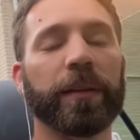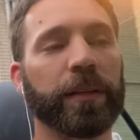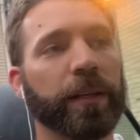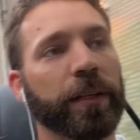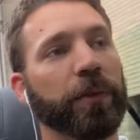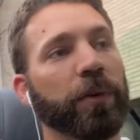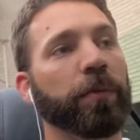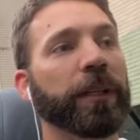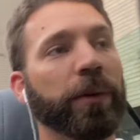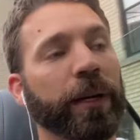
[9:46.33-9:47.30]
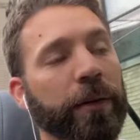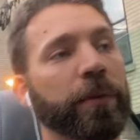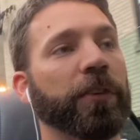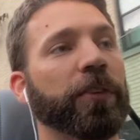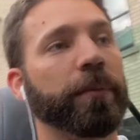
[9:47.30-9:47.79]
And if you really want to
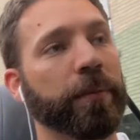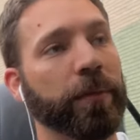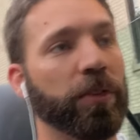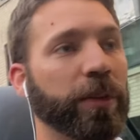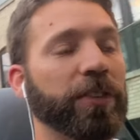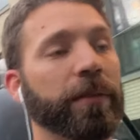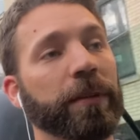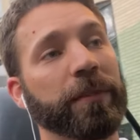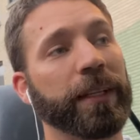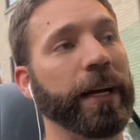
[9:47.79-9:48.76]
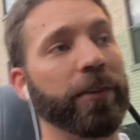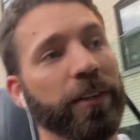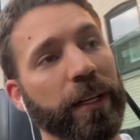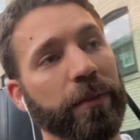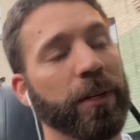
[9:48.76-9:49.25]
reverse them, switch it. 15 hours
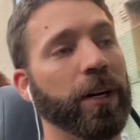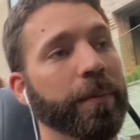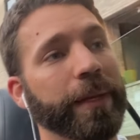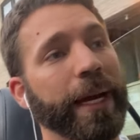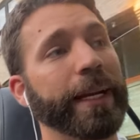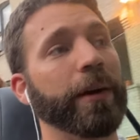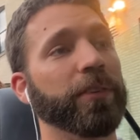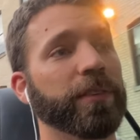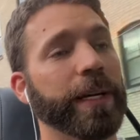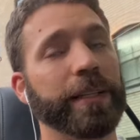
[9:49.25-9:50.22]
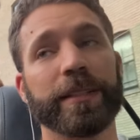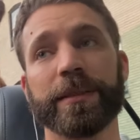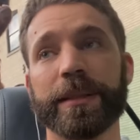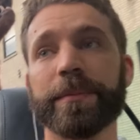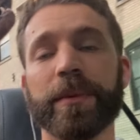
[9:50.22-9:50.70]
a day of calm, 9 hours of
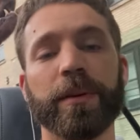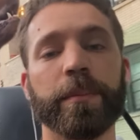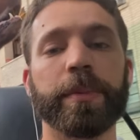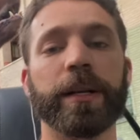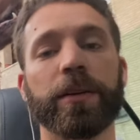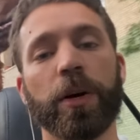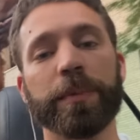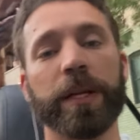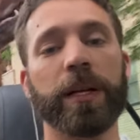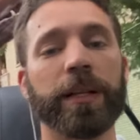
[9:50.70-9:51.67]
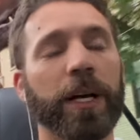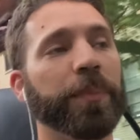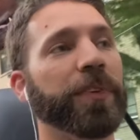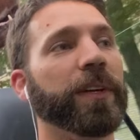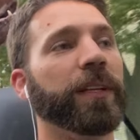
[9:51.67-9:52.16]
activity. But hope that all
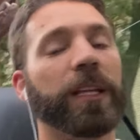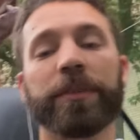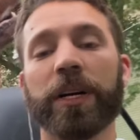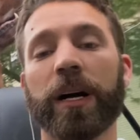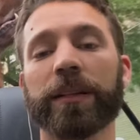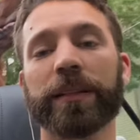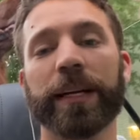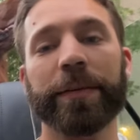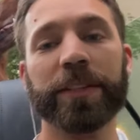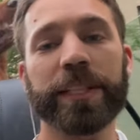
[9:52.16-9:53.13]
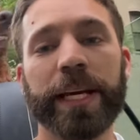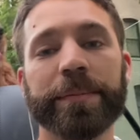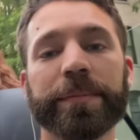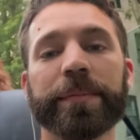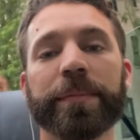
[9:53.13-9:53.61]
helps. Love y'all. Have a good day.
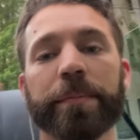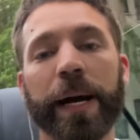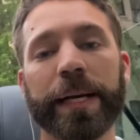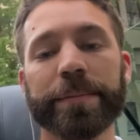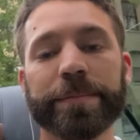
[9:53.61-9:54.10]
Bye.